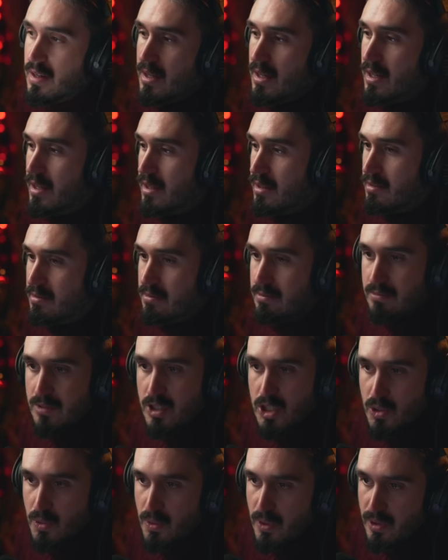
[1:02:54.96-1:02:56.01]
And
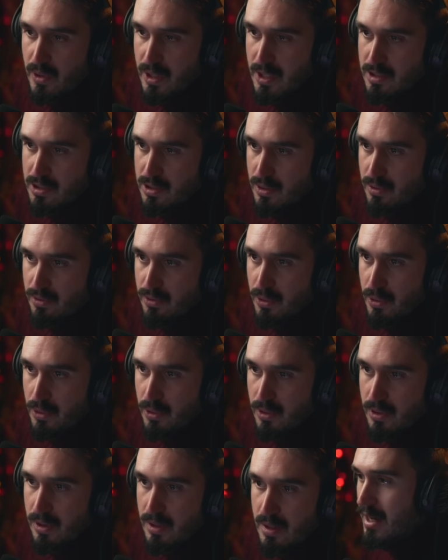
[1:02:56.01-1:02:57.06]
so on and so
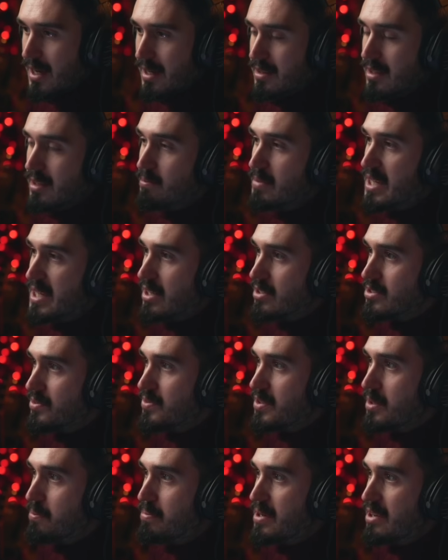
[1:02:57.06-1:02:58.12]
forth. I think because of
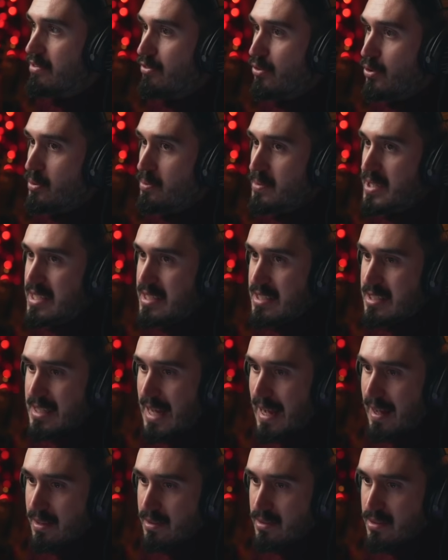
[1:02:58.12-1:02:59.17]
the performance
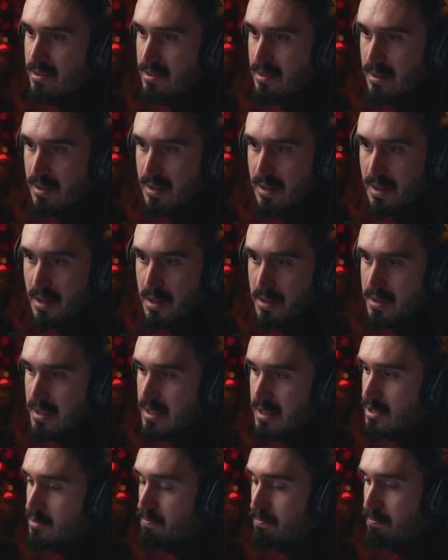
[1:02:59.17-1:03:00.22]
style,
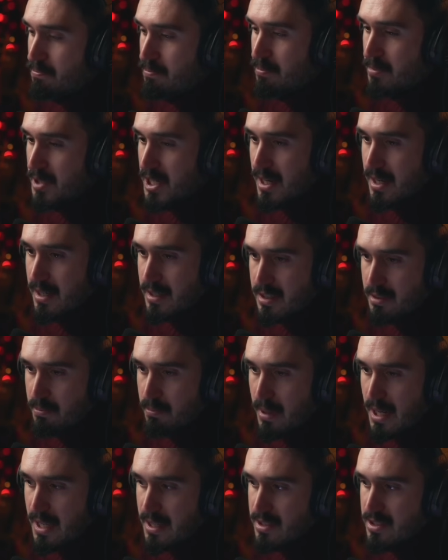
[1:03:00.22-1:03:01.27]
this kind of
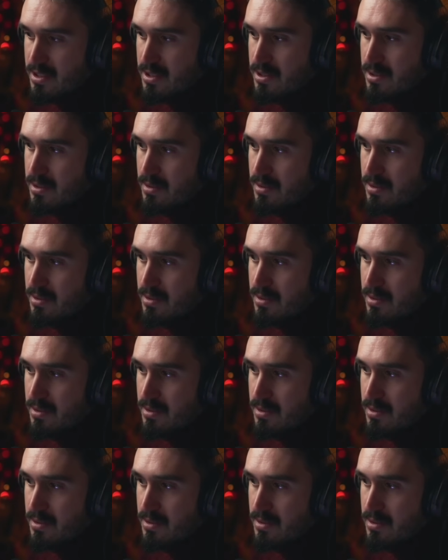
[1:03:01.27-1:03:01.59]
blends